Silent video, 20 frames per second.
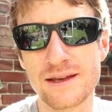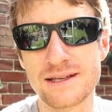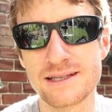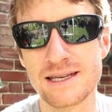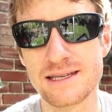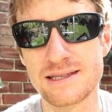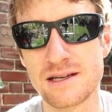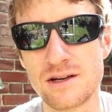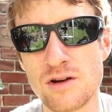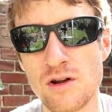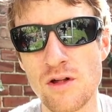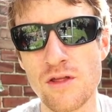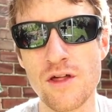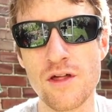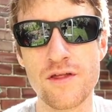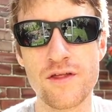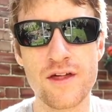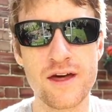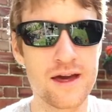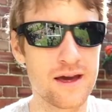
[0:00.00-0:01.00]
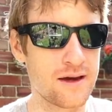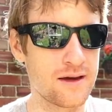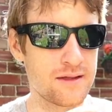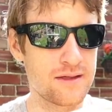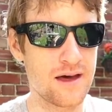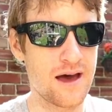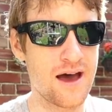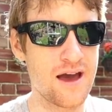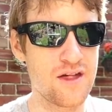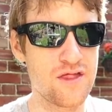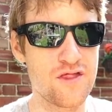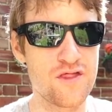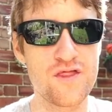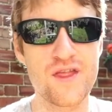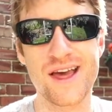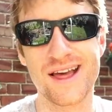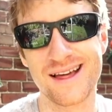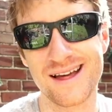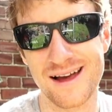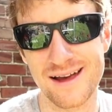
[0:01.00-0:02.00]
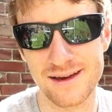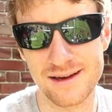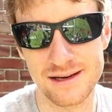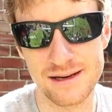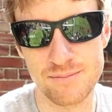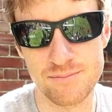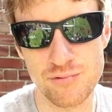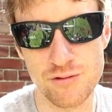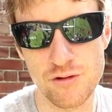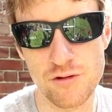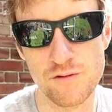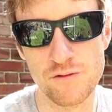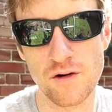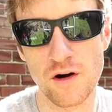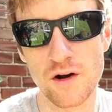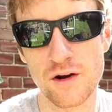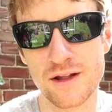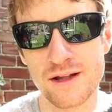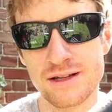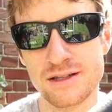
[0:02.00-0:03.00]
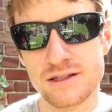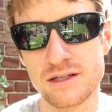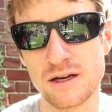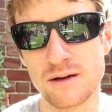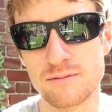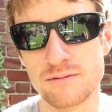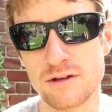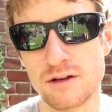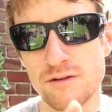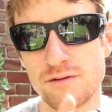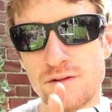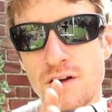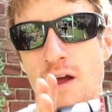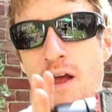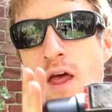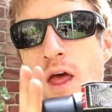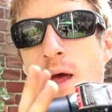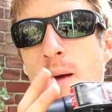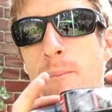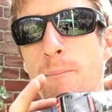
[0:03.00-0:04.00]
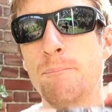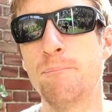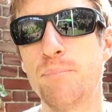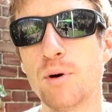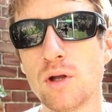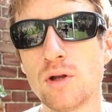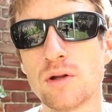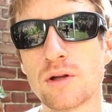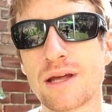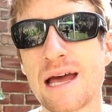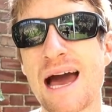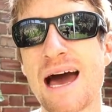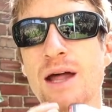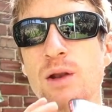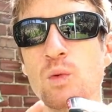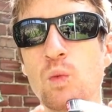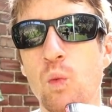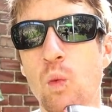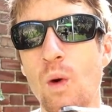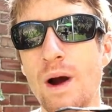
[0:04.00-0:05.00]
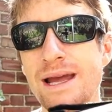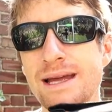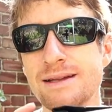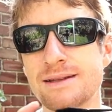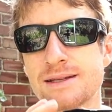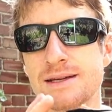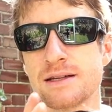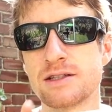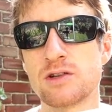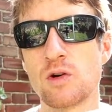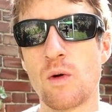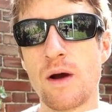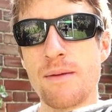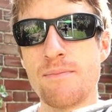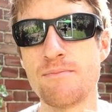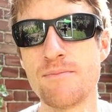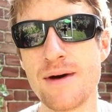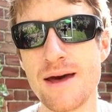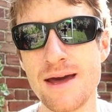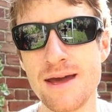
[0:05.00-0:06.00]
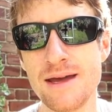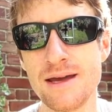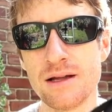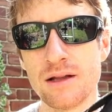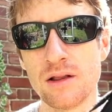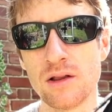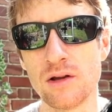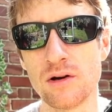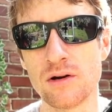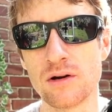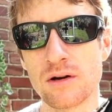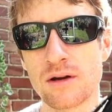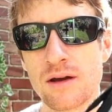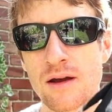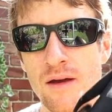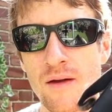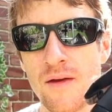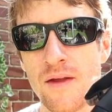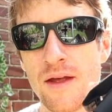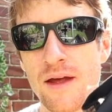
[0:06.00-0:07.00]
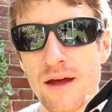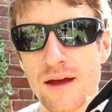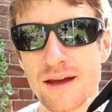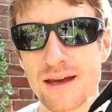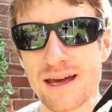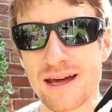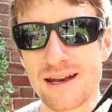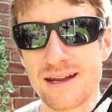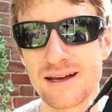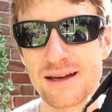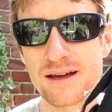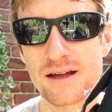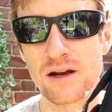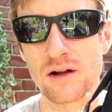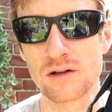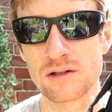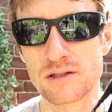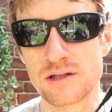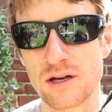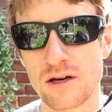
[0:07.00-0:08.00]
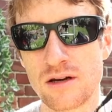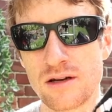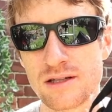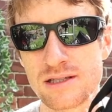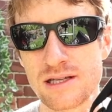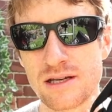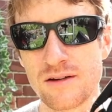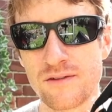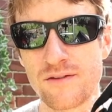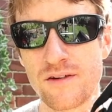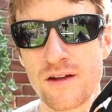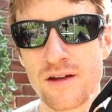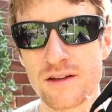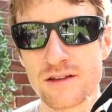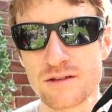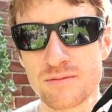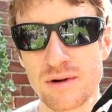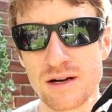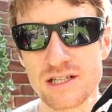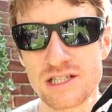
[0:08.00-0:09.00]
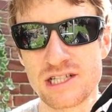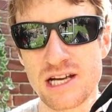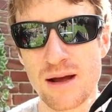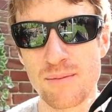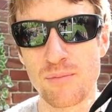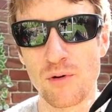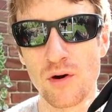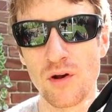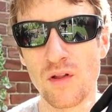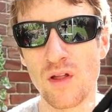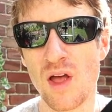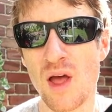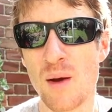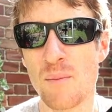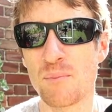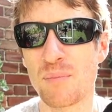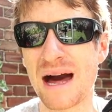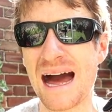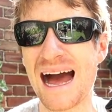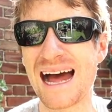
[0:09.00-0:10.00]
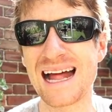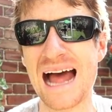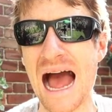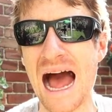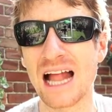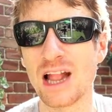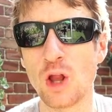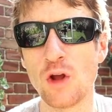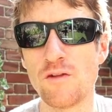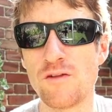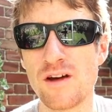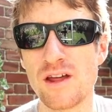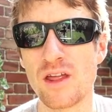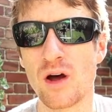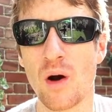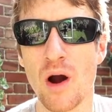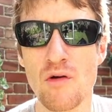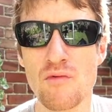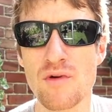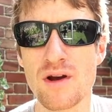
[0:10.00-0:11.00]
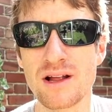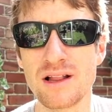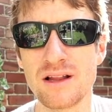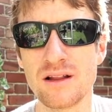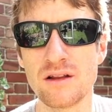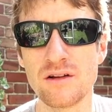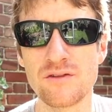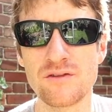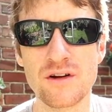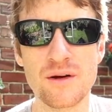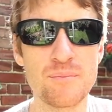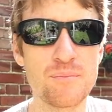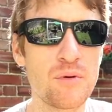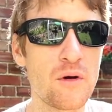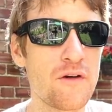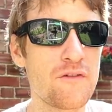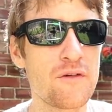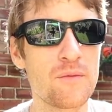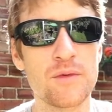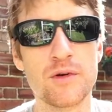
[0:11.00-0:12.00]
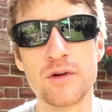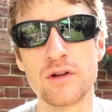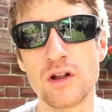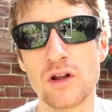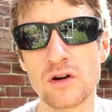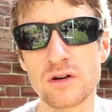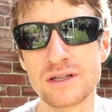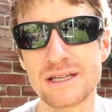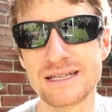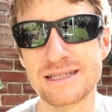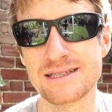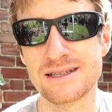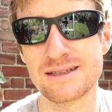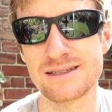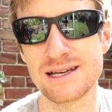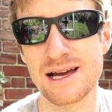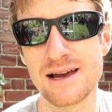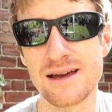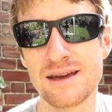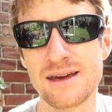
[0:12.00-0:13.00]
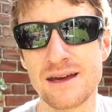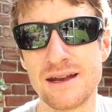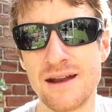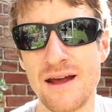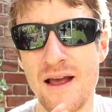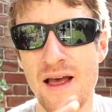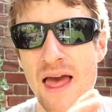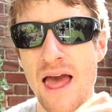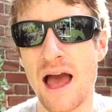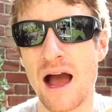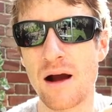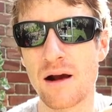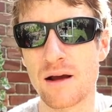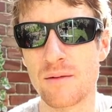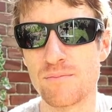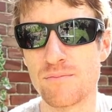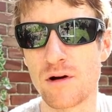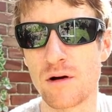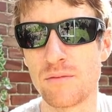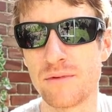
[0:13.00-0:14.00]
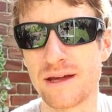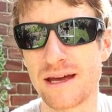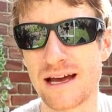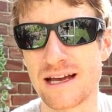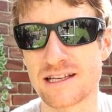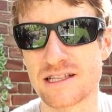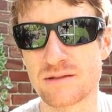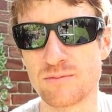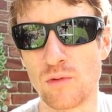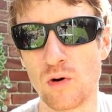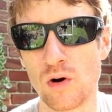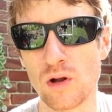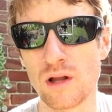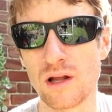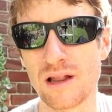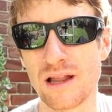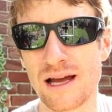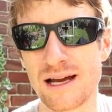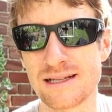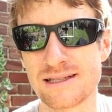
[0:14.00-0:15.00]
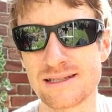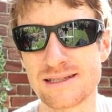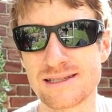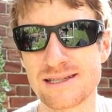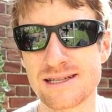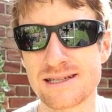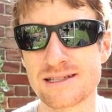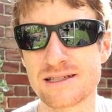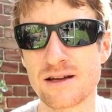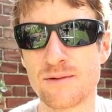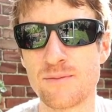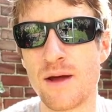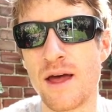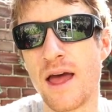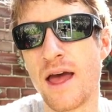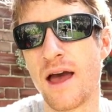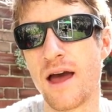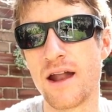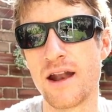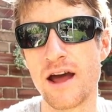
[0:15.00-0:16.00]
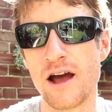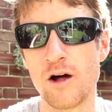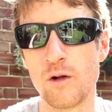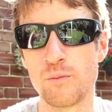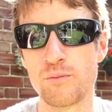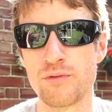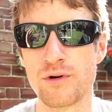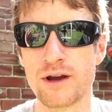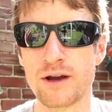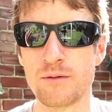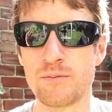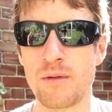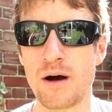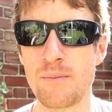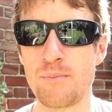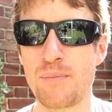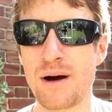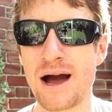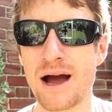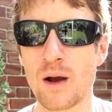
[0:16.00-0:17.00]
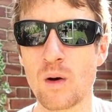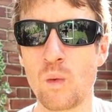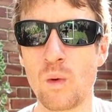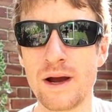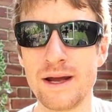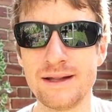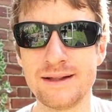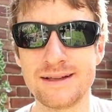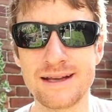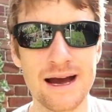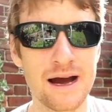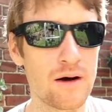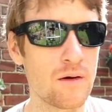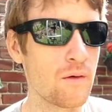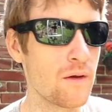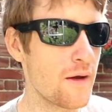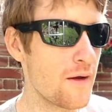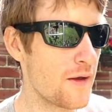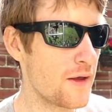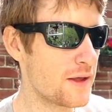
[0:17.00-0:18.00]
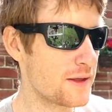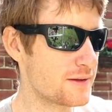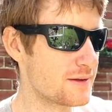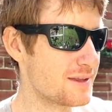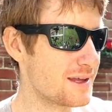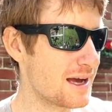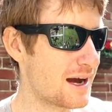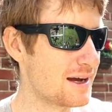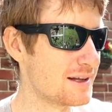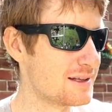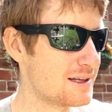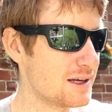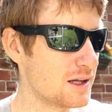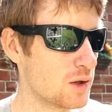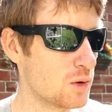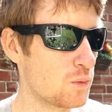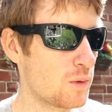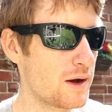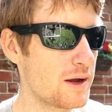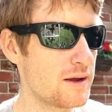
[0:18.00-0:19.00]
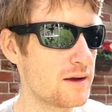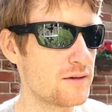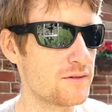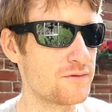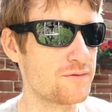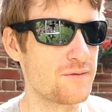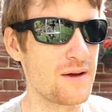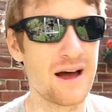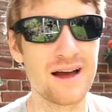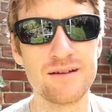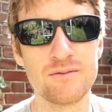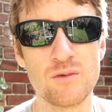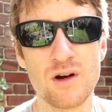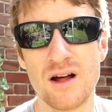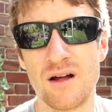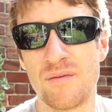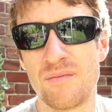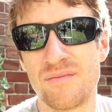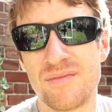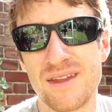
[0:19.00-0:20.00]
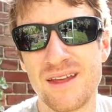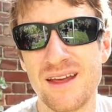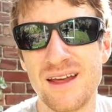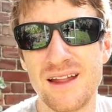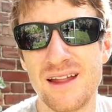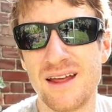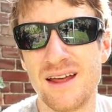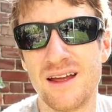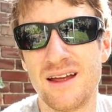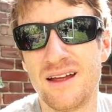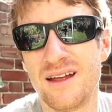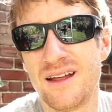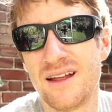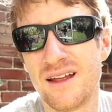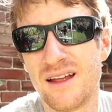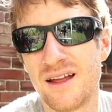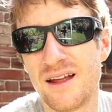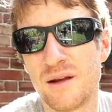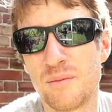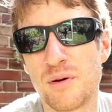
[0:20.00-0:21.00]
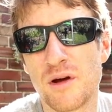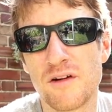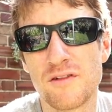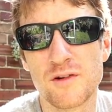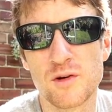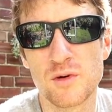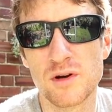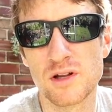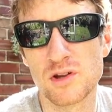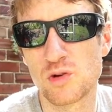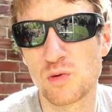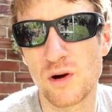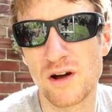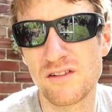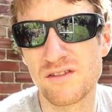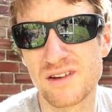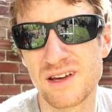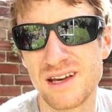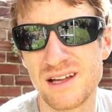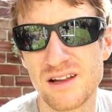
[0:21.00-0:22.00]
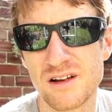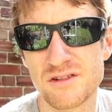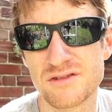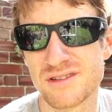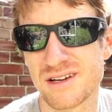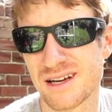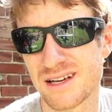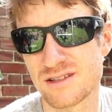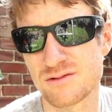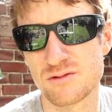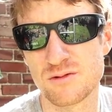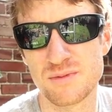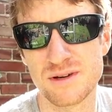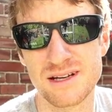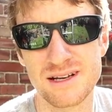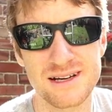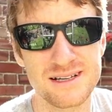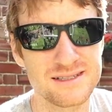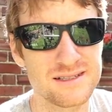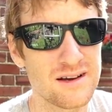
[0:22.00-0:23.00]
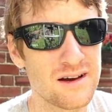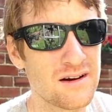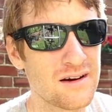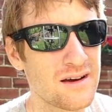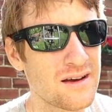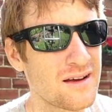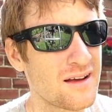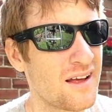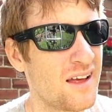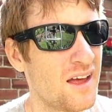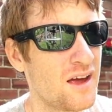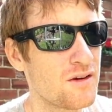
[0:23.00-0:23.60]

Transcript: this is another thing that I think I can improve on in terms of bulk and weight. So I may look at getting an alternative to my jet boil. But I love it though, I really love it. But if I'm doing long distance hiking, I can probably get a smaller, lighter system and help bring my pack weight down to the ideal weight of, in a perfect world, 12 kilos I guess would be a nice target